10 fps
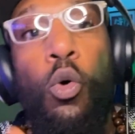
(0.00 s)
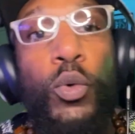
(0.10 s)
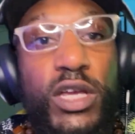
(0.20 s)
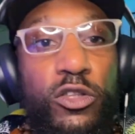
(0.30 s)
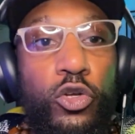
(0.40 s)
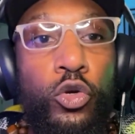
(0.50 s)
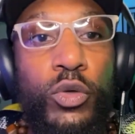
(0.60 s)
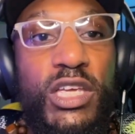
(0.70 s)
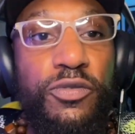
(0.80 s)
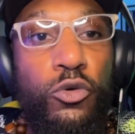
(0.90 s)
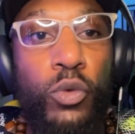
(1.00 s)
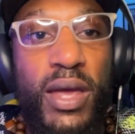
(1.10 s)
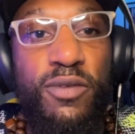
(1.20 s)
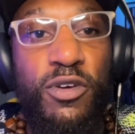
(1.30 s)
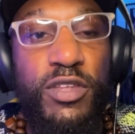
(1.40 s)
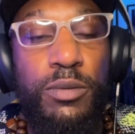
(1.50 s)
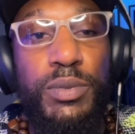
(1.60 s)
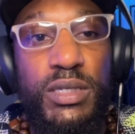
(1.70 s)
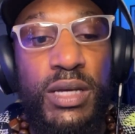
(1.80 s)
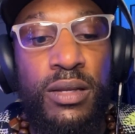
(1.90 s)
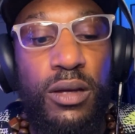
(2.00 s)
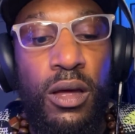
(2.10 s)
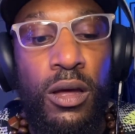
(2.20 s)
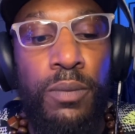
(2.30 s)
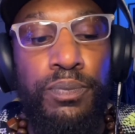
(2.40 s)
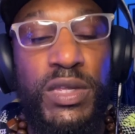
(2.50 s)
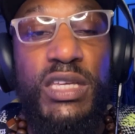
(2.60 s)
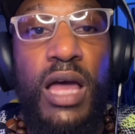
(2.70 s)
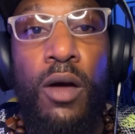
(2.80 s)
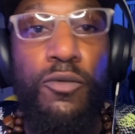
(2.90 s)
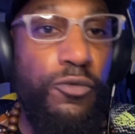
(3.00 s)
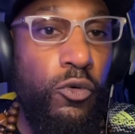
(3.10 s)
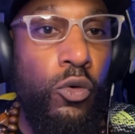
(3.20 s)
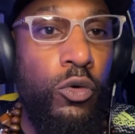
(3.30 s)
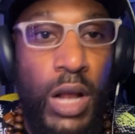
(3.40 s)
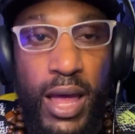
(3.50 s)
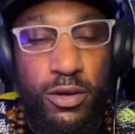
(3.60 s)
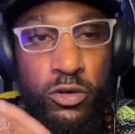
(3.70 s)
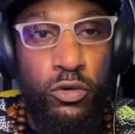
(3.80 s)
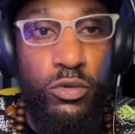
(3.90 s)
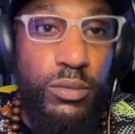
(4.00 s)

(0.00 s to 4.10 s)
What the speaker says: All we can do is give you a 15% discount for, like, you know,